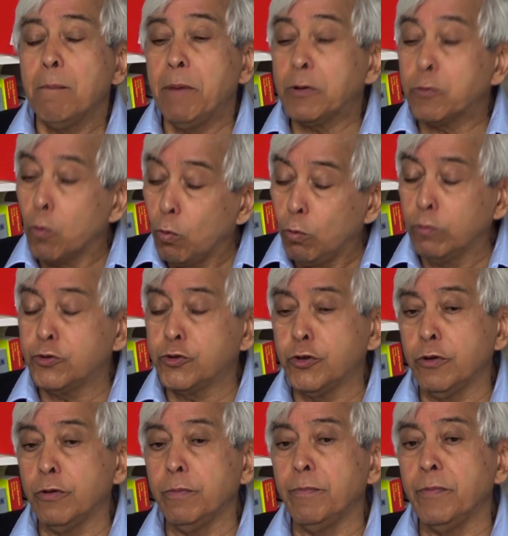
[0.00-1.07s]
but
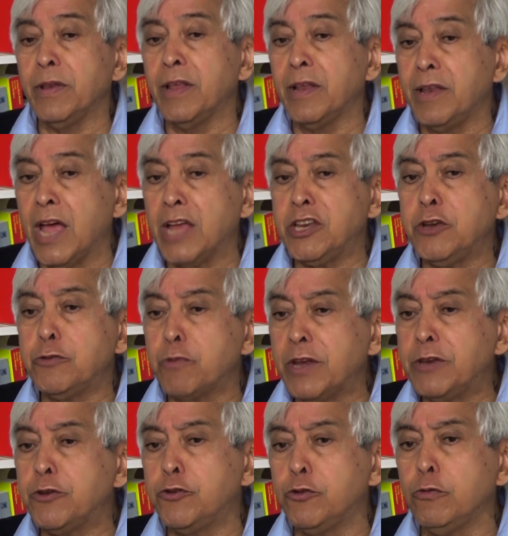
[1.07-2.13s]
also
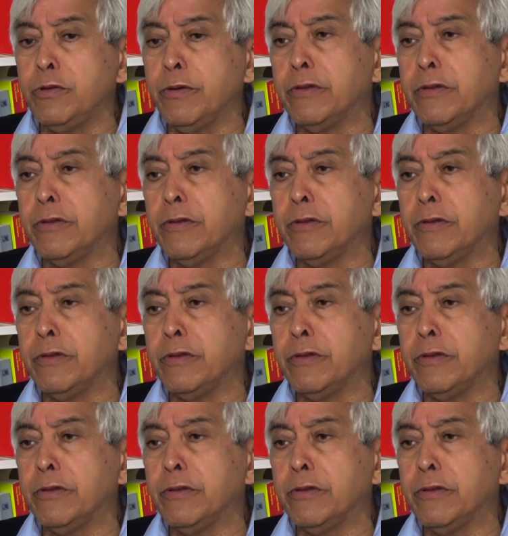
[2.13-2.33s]
1922